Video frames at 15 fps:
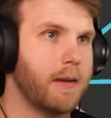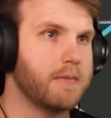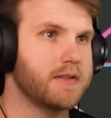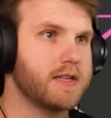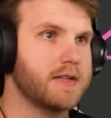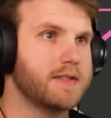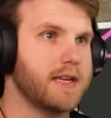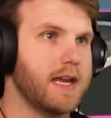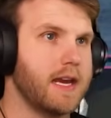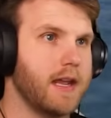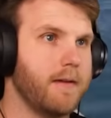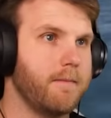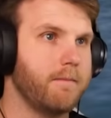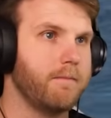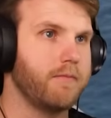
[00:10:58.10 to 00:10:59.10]
I'm just going to send
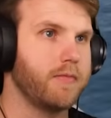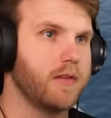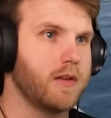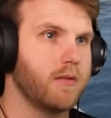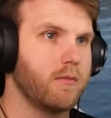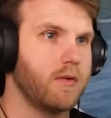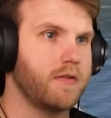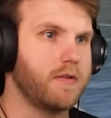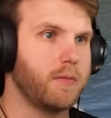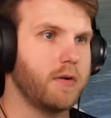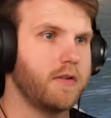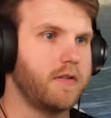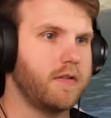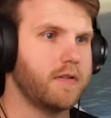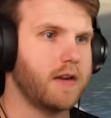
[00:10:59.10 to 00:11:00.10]
it. What's the
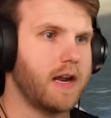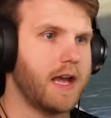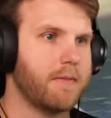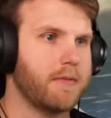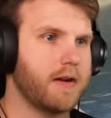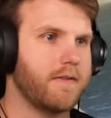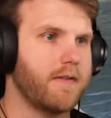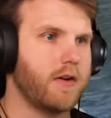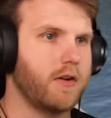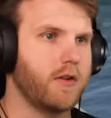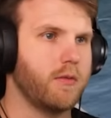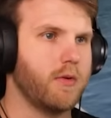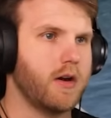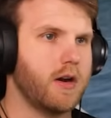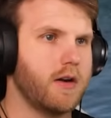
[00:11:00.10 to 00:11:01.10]
worst that's going to happen? I fall into
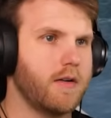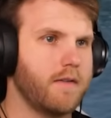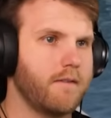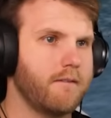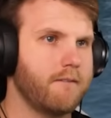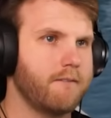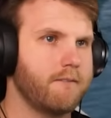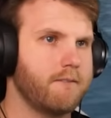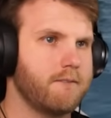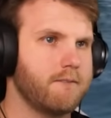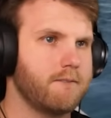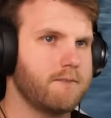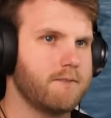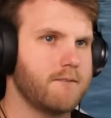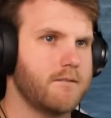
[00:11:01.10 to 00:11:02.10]
the water?
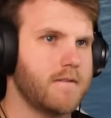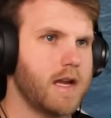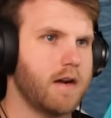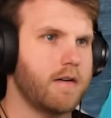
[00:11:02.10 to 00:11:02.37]
Not